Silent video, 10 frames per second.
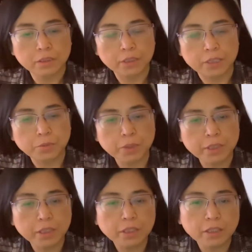Next
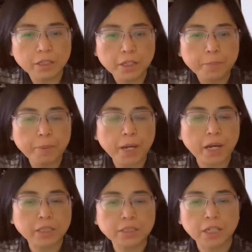one is the
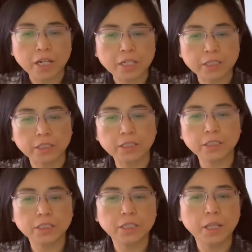apex headache,